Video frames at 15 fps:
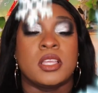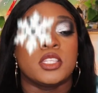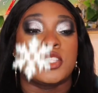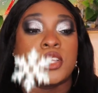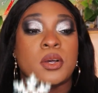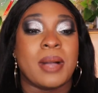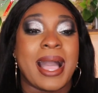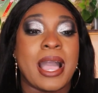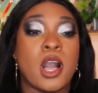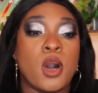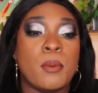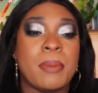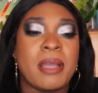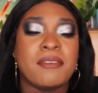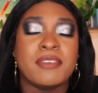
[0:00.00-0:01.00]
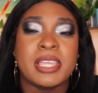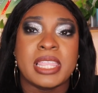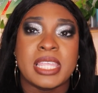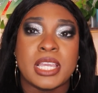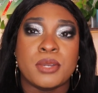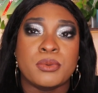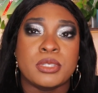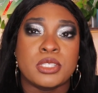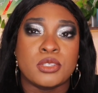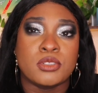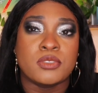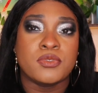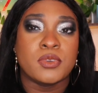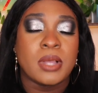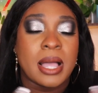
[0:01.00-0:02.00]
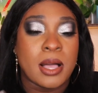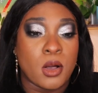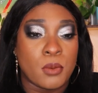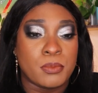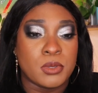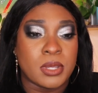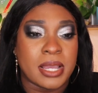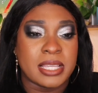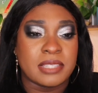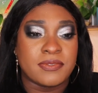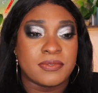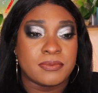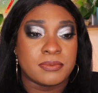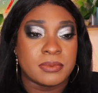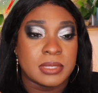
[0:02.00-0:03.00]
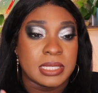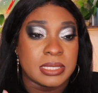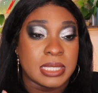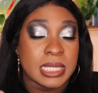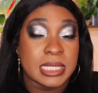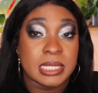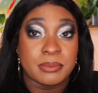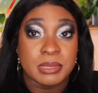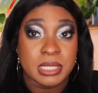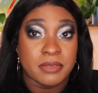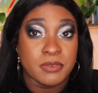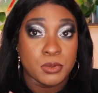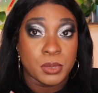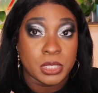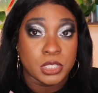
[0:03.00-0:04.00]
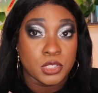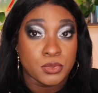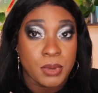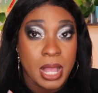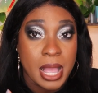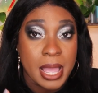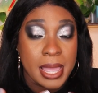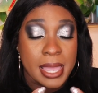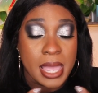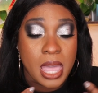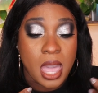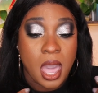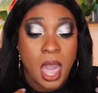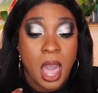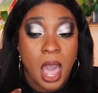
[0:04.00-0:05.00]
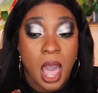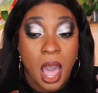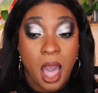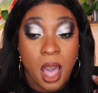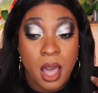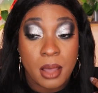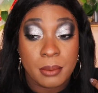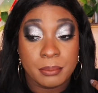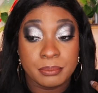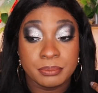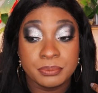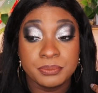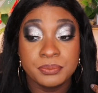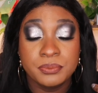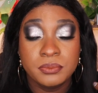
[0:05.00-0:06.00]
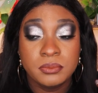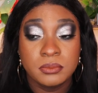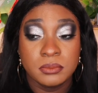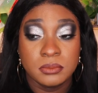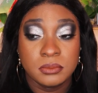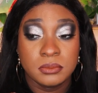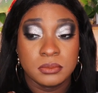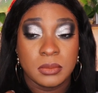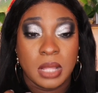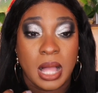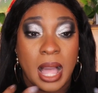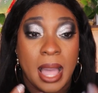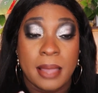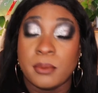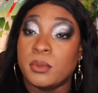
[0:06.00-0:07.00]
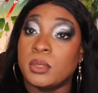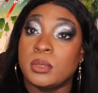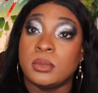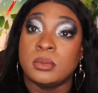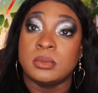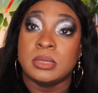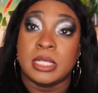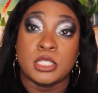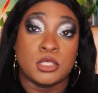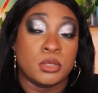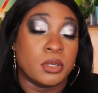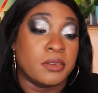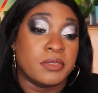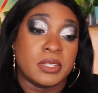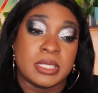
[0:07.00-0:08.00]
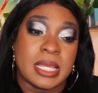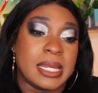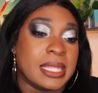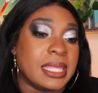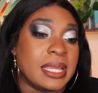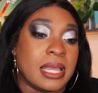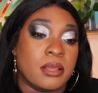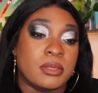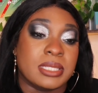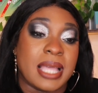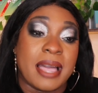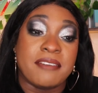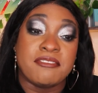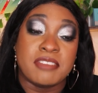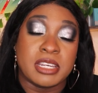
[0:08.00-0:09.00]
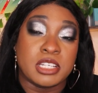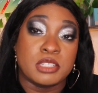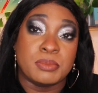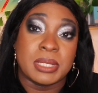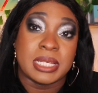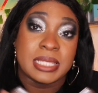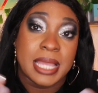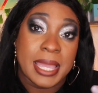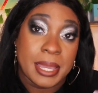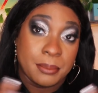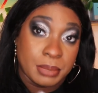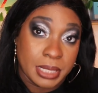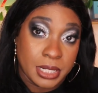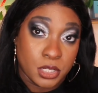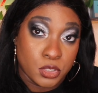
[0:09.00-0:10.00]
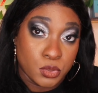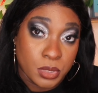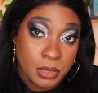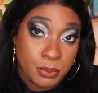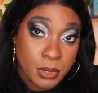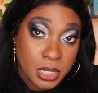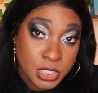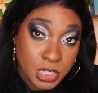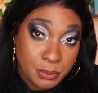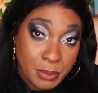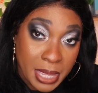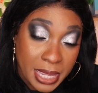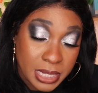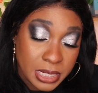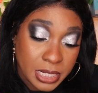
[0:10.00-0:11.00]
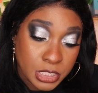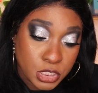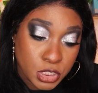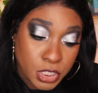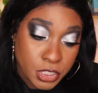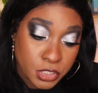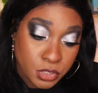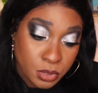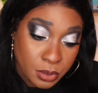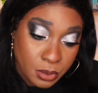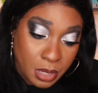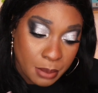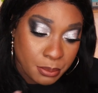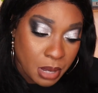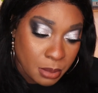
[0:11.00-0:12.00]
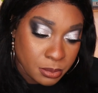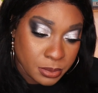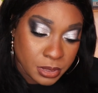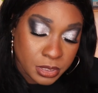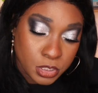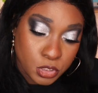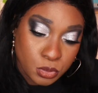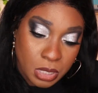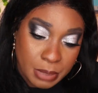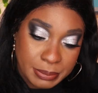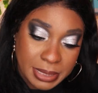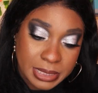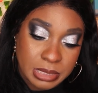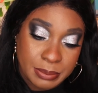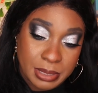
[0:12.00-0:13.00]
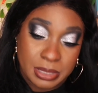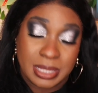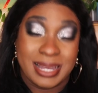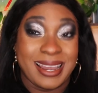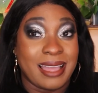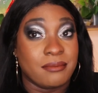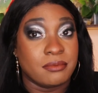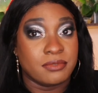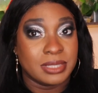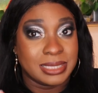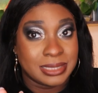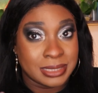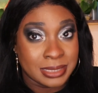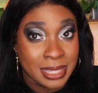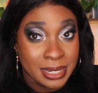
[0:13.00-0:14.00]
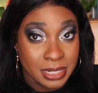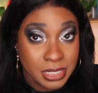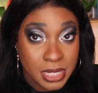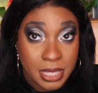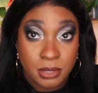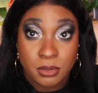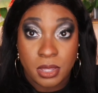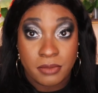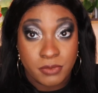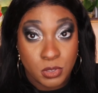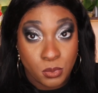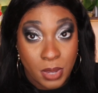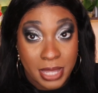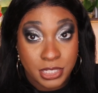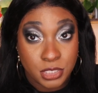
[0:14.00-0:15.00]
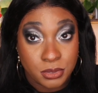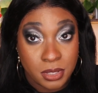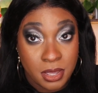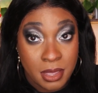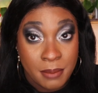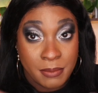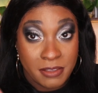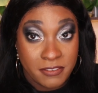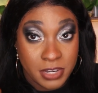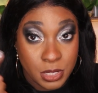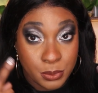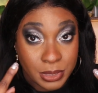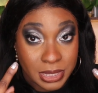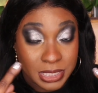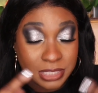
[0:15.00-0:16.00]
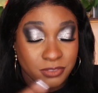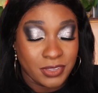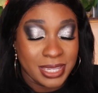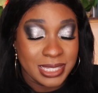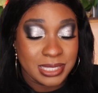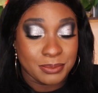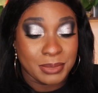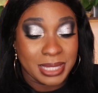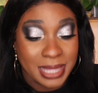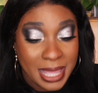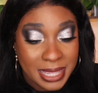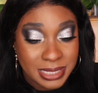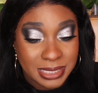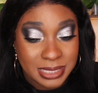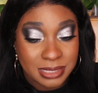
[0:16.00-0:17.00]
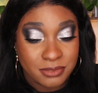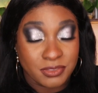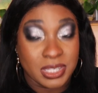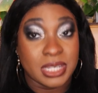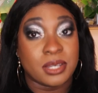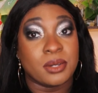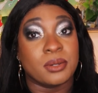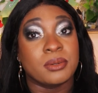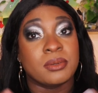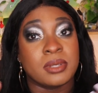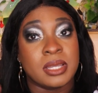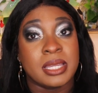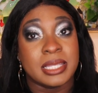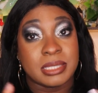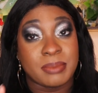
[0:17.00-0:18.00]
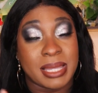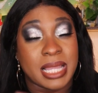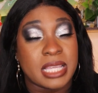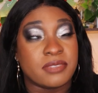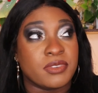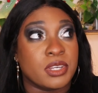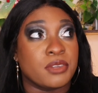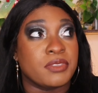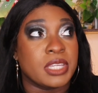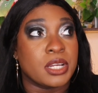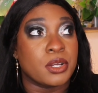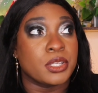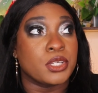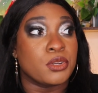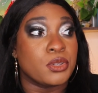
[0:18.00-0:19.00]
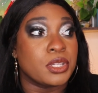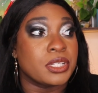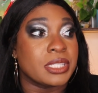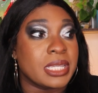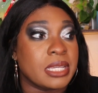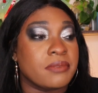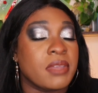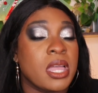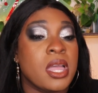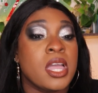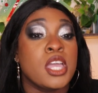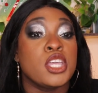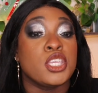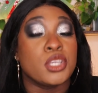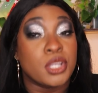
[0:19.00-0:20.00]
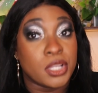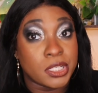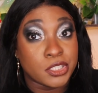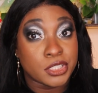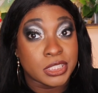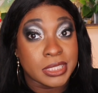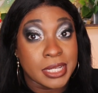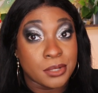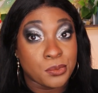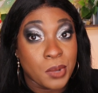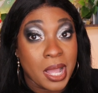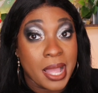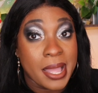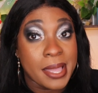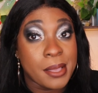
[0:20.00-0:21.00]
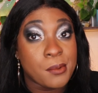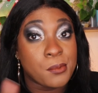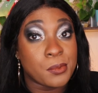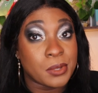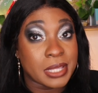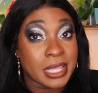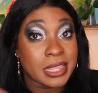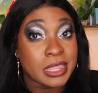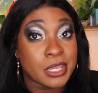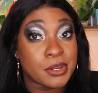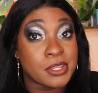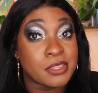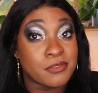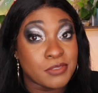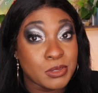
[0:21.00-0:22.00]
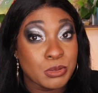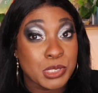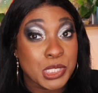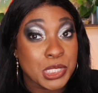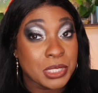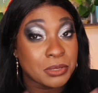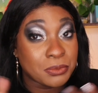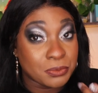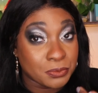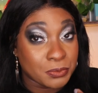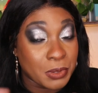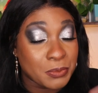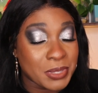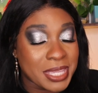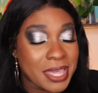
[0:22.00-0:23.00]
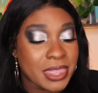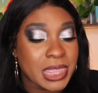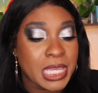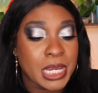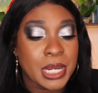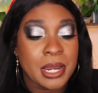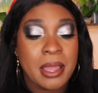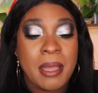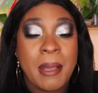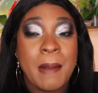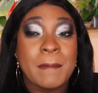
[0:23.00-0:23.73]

So I hope everything was useful. I hope you guys see some stuff you want to try. Um, I will let you know if there's anything else I finish because I am planning on doing a Project Pan next year. So I'm probably going to do updates about that. I haven't fully decided yet. If you watch my video with this face and my last video, it's my last video of the year on New Year's Eve, you'll understand why. We'll get there in the future when we get there.